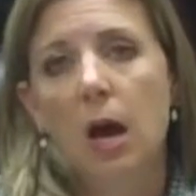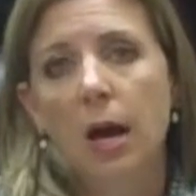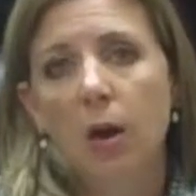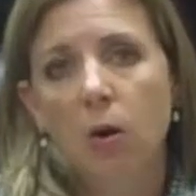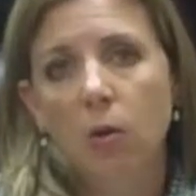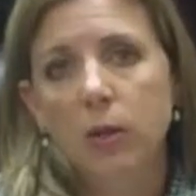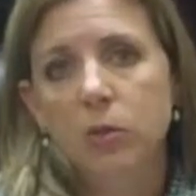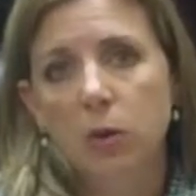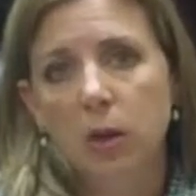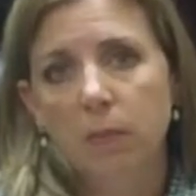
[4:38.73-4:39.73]
I
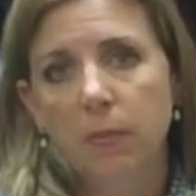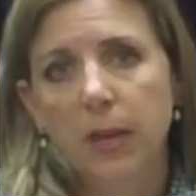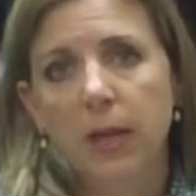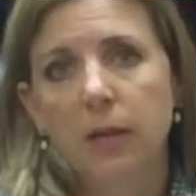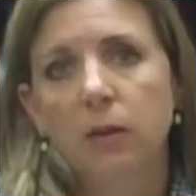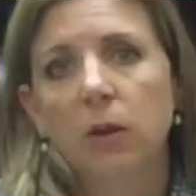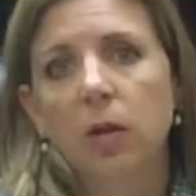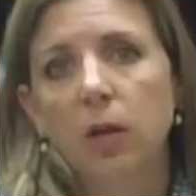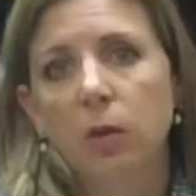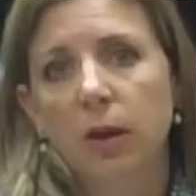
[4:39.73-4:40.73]
always recommend
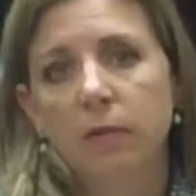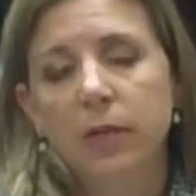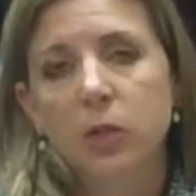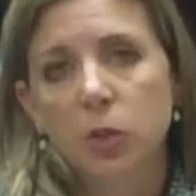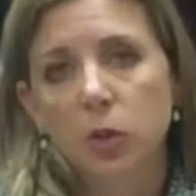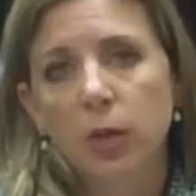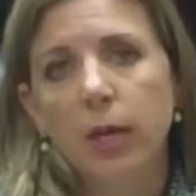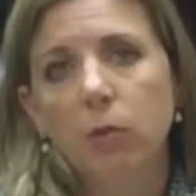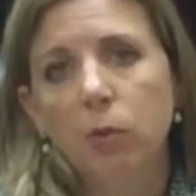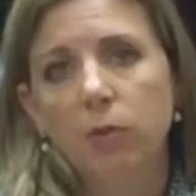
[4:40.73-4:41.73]
you have an
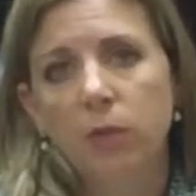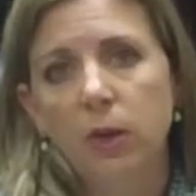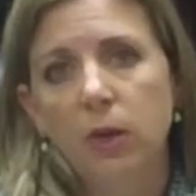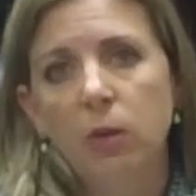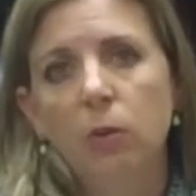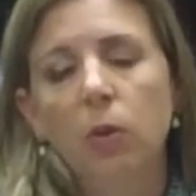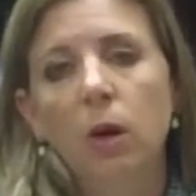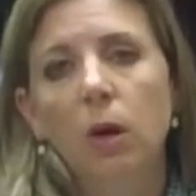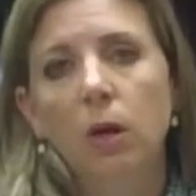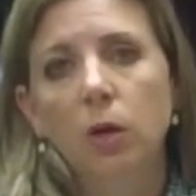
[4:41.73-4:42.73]
attorney review
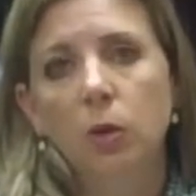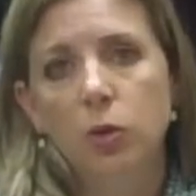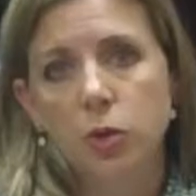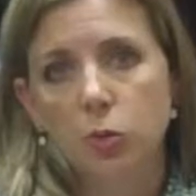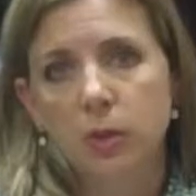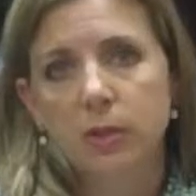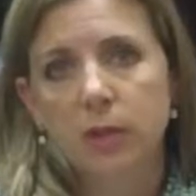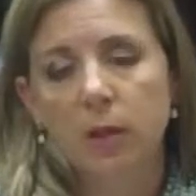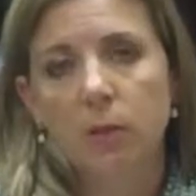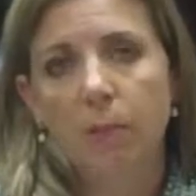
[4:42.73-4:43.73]
your short
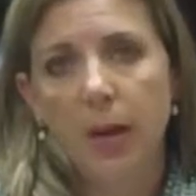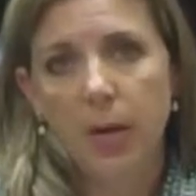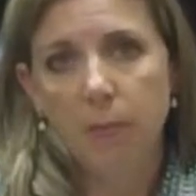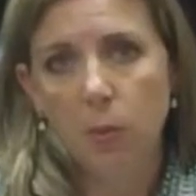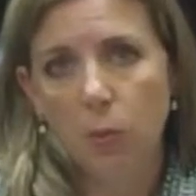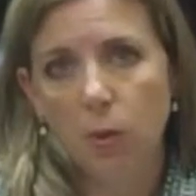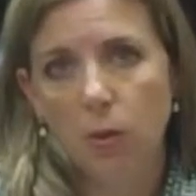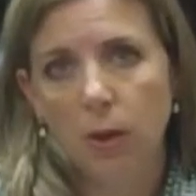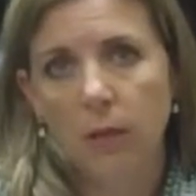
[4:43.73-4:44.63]
sale paperwork.